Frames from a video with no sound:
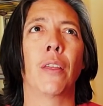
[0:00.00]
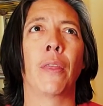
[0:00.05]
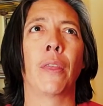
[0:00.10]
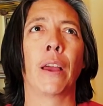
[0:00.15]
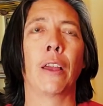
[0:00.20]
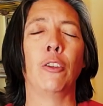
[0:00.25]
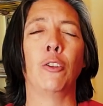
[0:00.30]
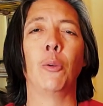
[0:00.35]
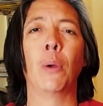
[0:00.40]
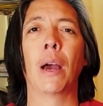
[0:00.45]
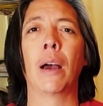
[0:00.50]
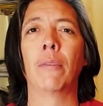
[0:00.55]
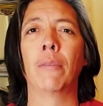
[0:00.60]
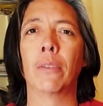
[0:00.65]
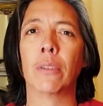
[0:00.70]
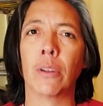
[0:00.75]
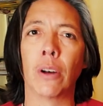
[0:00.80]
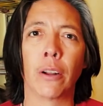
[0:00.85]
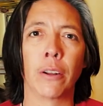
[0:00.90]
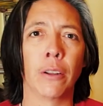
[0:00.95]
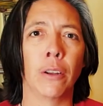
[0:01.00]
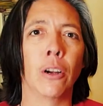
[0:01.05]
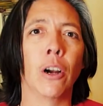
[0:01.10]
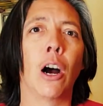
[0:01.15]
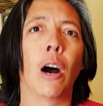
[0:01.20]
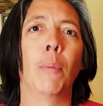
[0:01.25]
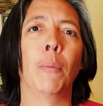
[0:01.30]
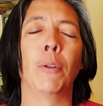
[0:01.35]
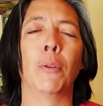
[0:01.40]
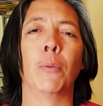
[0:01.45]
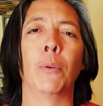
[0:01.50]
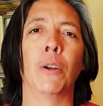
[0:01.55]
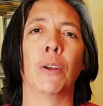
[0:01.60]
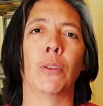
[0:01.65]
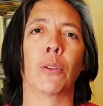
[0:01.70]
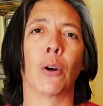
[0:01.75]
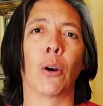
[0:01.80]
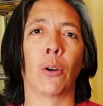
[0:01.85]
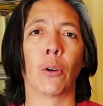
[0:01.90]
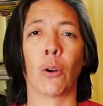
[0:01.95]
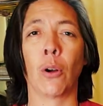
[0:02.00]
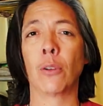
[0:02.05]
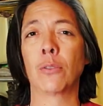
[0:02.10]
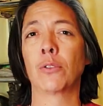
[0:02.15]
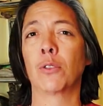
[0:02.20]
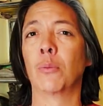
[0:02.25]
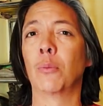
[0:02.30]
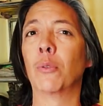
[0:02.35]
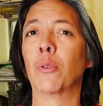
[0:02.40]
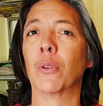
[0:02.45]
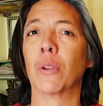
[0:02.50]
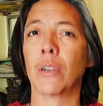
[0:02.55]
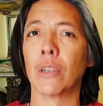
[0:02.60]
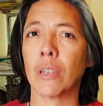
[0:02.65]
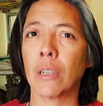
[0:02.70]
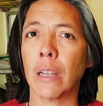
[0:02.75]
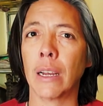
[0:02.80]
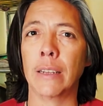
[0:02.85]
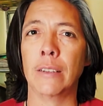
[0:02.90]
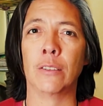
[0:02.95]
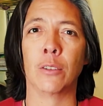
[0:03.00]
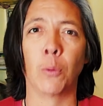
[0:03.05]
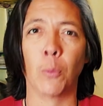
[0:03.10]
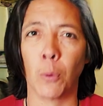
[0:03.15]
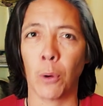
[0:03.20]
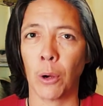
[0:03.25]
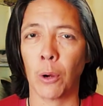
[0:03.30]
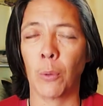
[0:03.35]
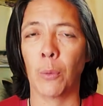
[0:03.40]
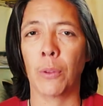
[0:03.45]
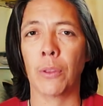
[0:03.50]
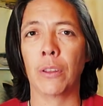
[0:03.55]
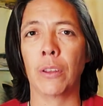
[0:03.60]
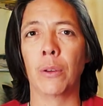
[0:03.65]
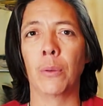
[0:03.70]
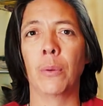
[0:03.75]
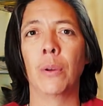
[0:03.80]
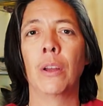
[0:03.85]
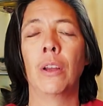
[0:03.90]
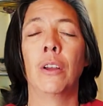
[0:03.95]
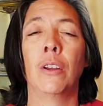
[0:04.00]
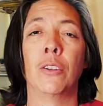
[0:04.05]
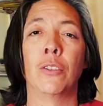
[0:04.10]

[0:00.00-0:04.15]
that you have a lot in common with are also more inclined to work with you.